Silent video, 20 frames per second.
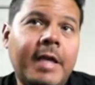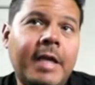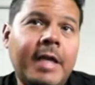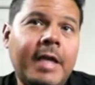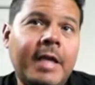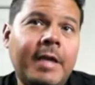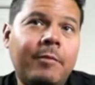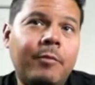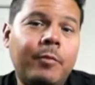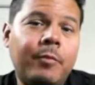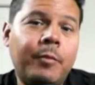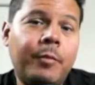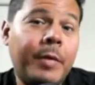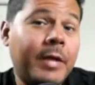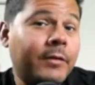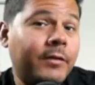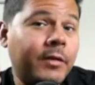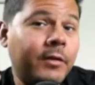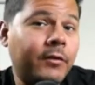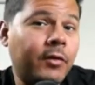the
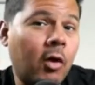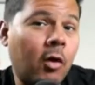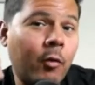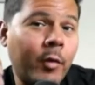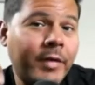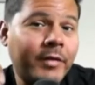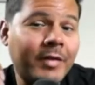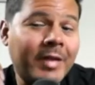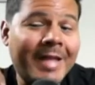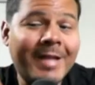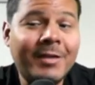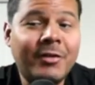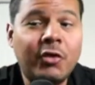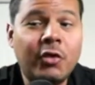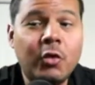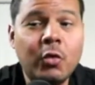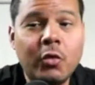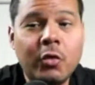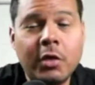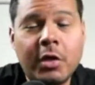business always led
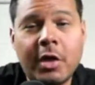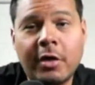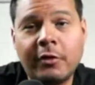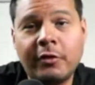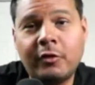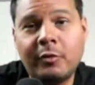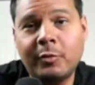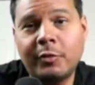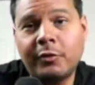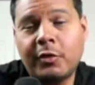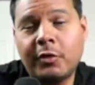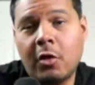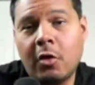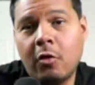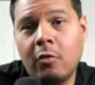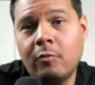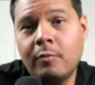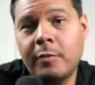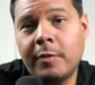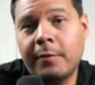to the customer's
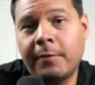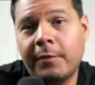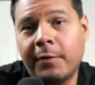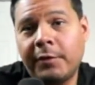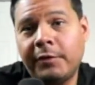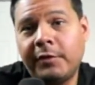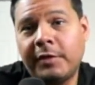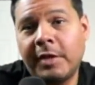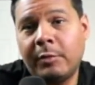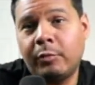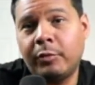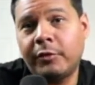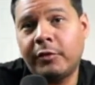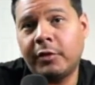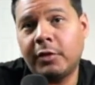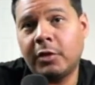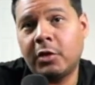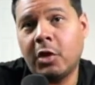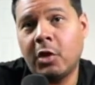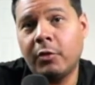home the first step
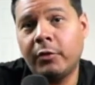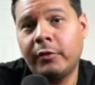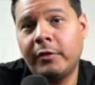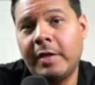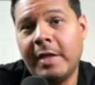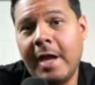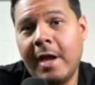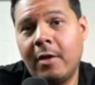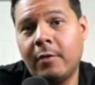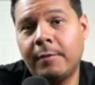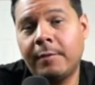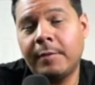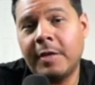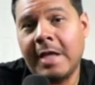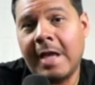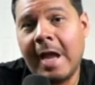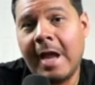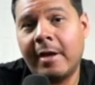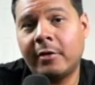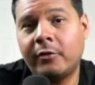was to close down
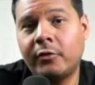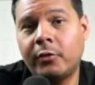the